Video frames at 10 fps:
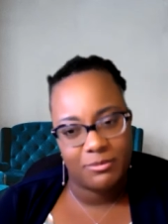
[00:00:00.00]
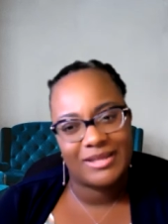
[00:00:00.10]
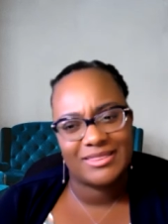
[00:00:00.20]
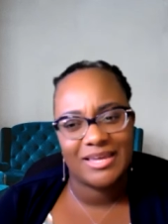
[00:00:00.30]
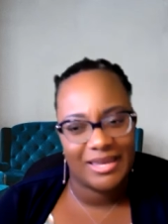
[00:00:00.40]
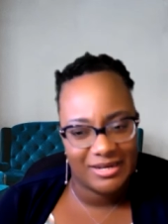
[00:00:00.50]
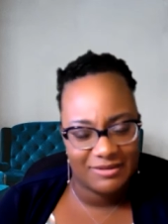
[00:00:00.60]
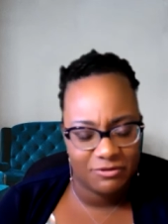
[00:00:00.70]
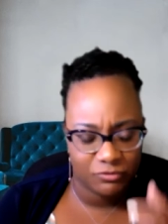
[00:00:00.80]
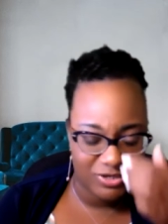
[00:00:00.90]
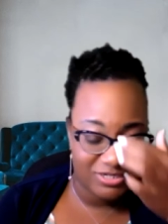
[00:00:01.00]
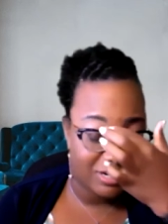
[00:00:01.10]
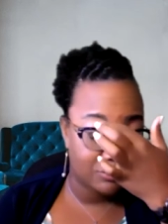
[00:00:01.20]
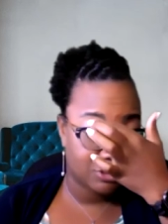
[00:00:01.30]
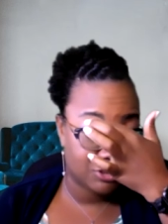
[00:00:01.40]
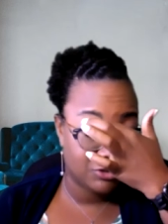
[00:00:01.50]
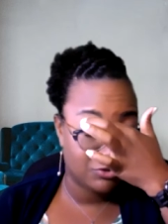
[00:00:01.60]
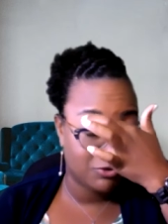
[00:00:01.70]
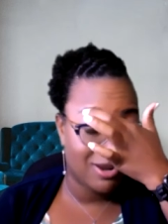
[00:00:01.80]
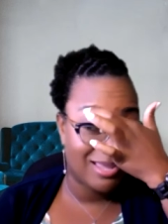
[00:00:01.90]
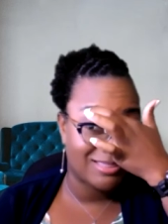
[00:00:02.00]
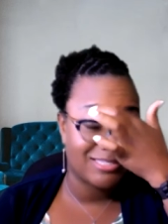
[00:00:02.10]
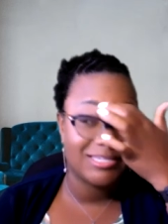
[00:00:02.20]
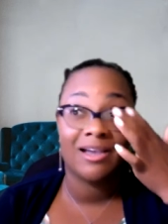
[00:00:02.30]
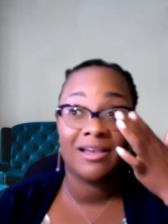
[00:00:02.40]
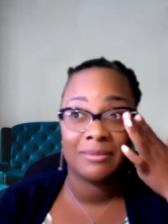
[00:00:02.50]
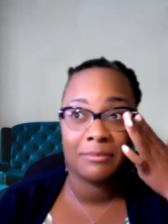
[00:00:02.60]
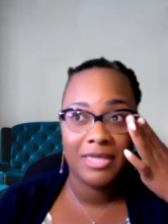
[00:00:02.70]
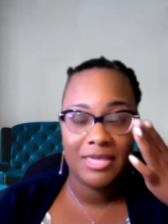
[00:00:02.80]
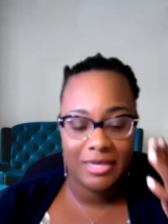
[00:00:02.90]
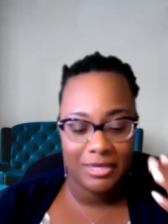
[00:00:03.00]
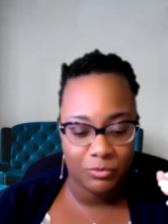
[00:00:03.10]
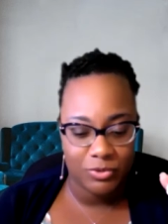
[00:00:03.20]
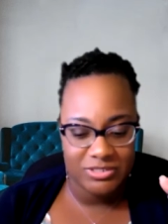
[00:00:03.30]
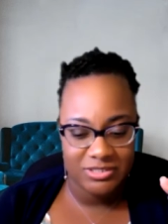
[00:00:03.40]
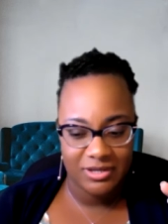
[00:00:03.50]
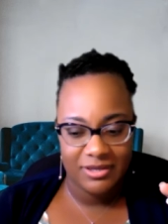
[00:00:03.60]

and I think I had even reached out to you, Greg, at the time, it was,